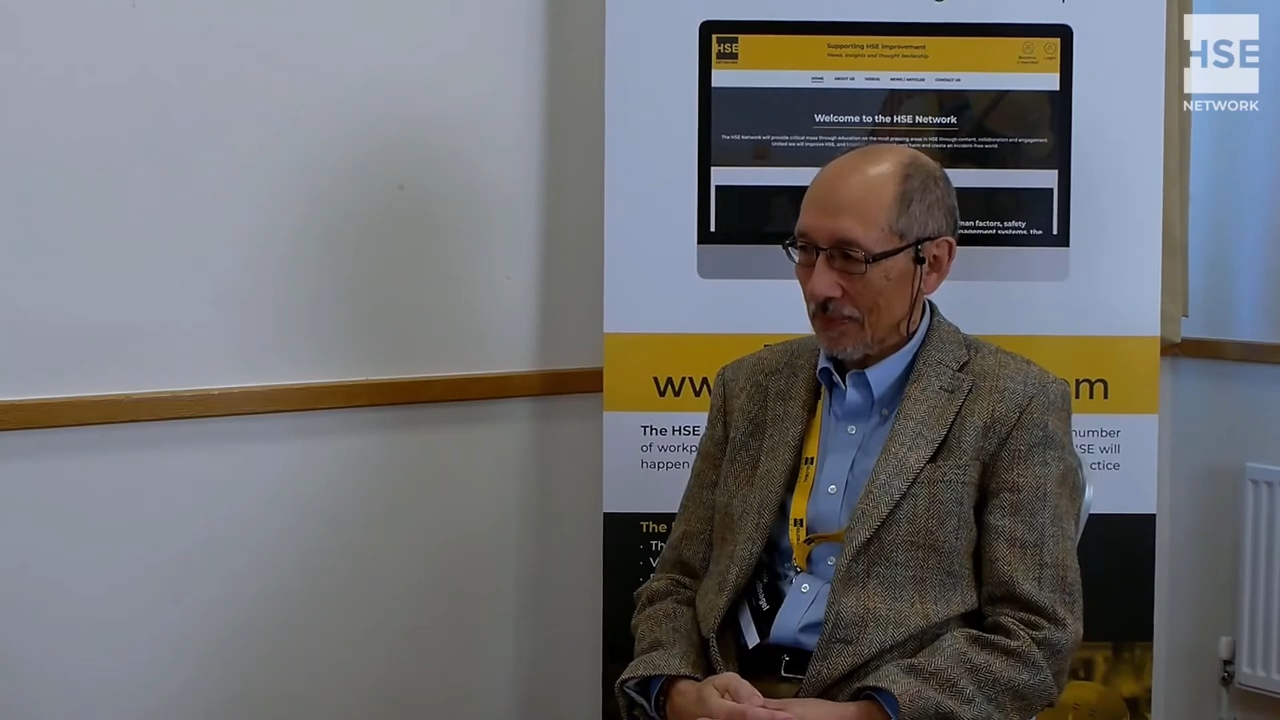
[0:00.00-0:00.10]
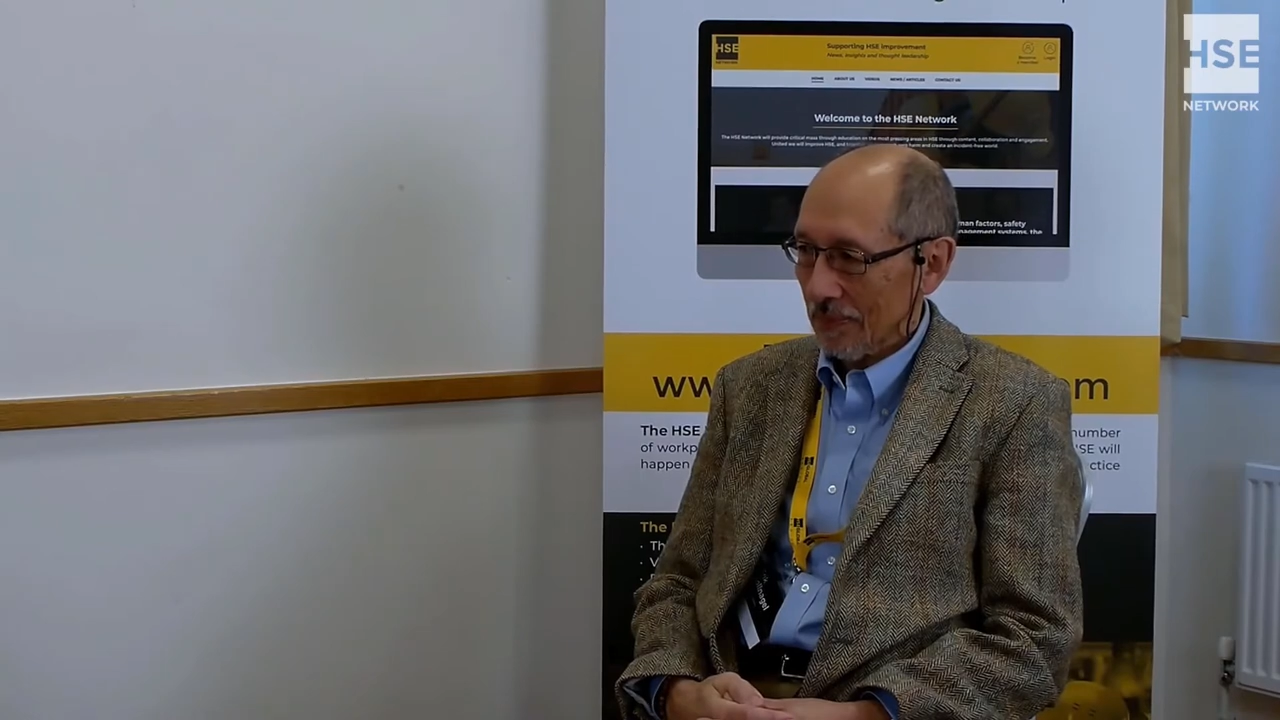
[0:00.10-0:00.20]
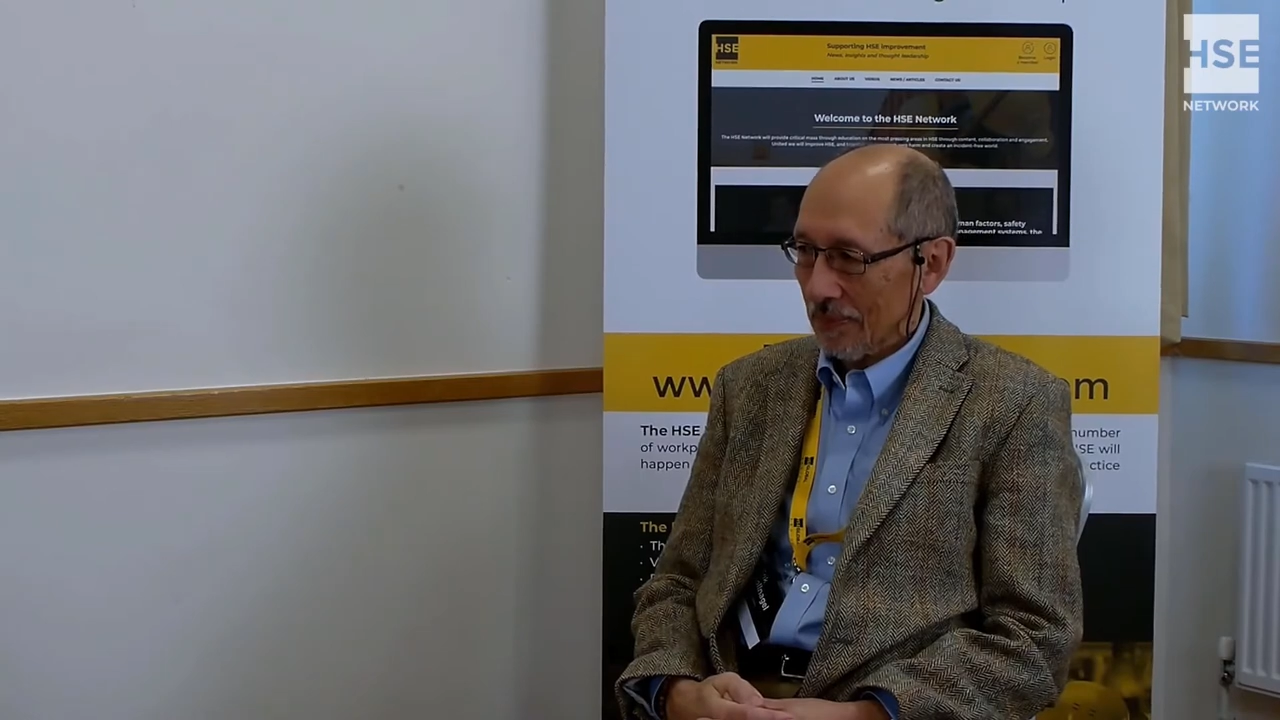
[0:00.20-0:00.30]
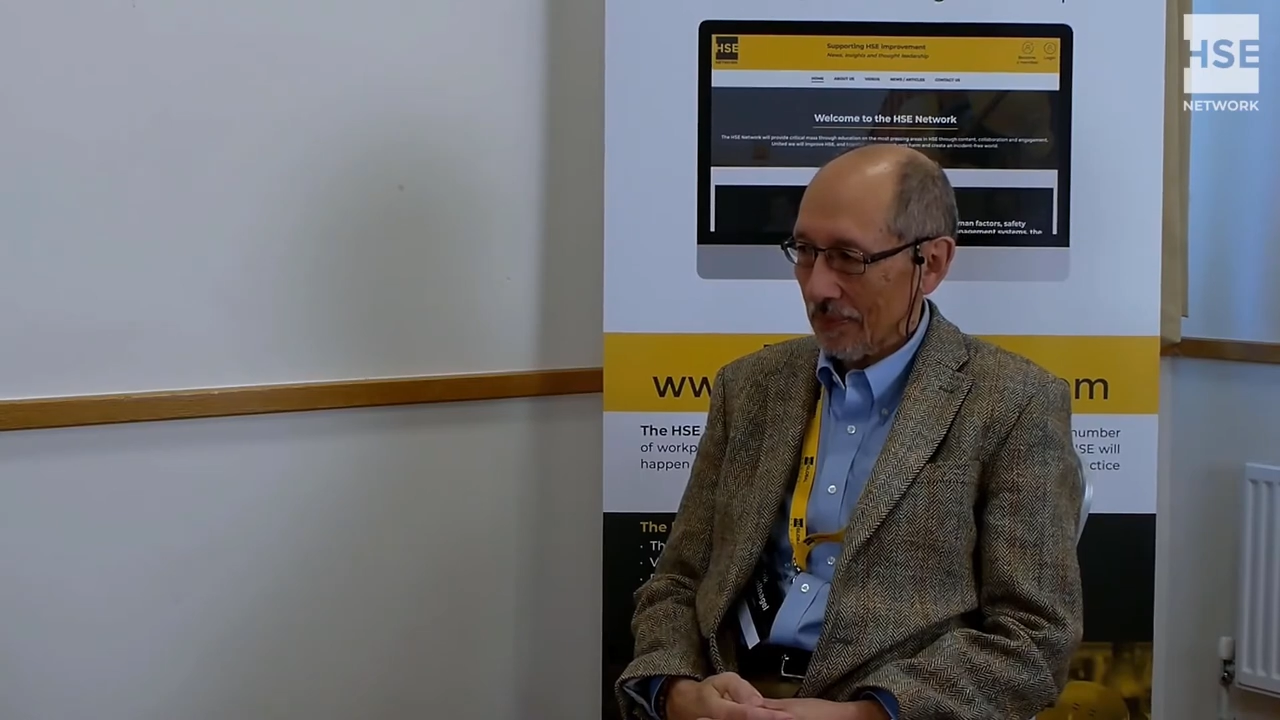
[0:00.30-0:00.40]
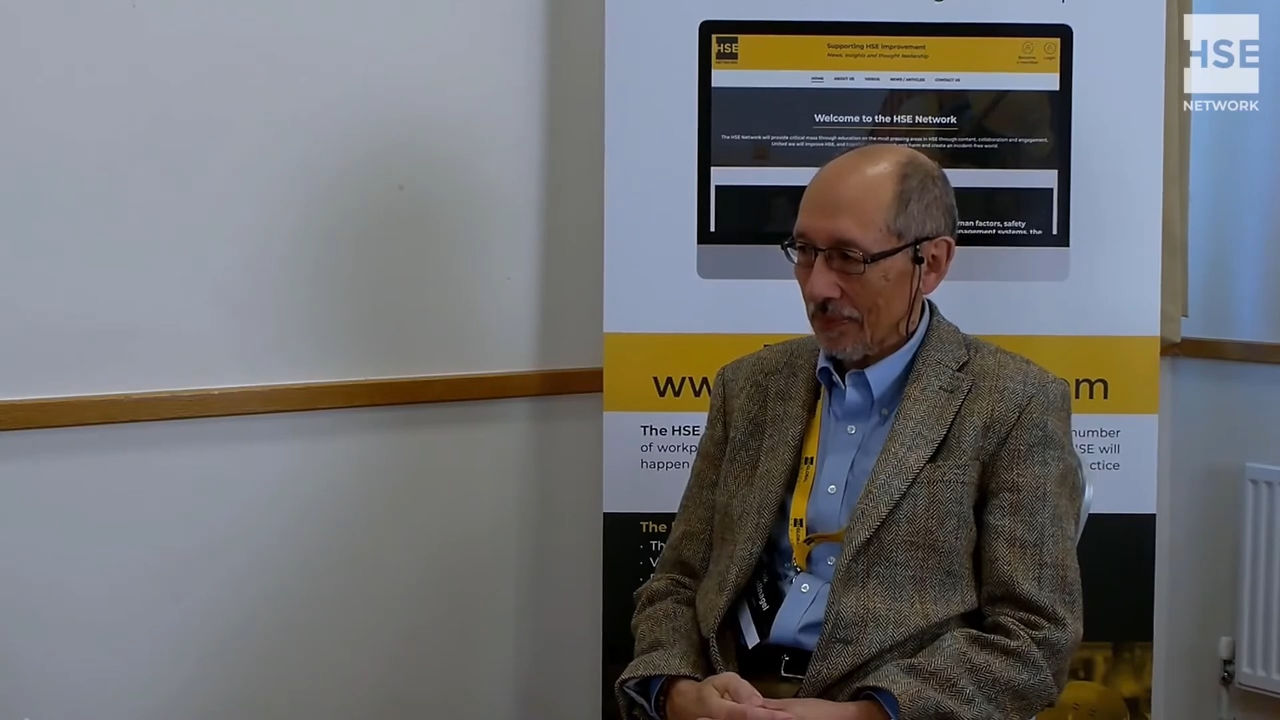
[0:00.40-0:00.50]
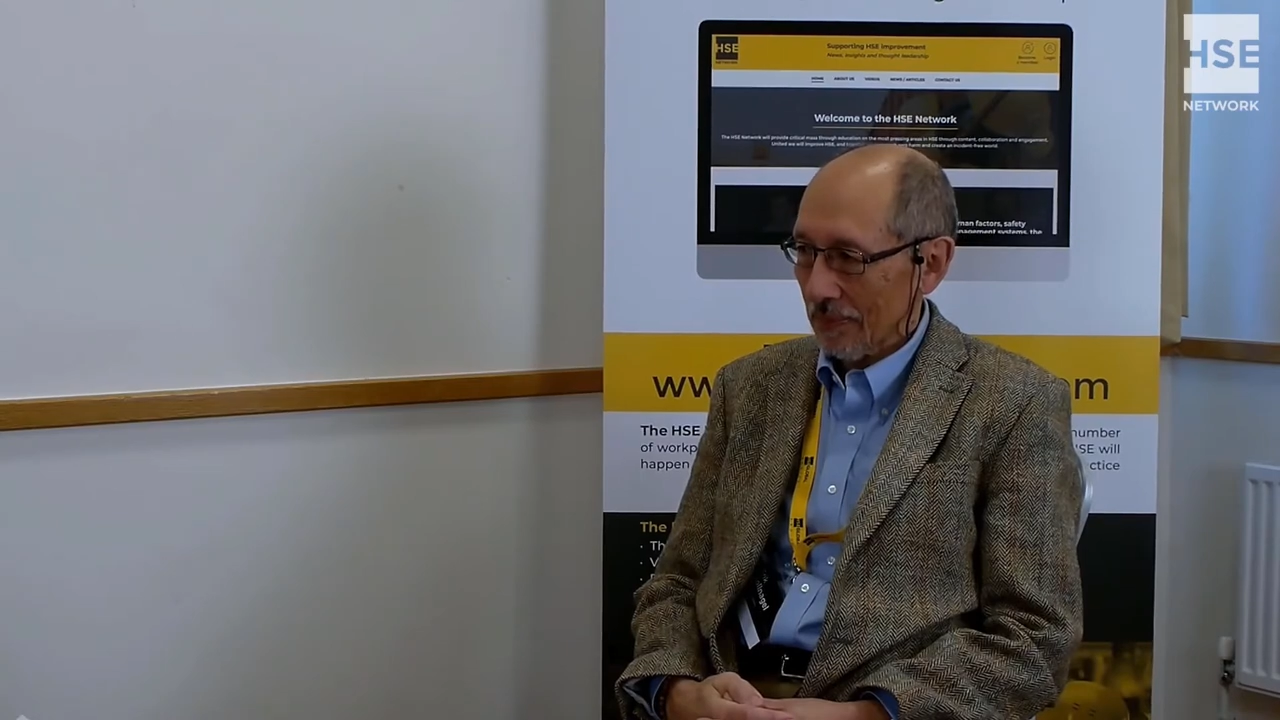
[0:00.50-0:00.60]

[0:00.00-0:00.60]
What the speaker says: are,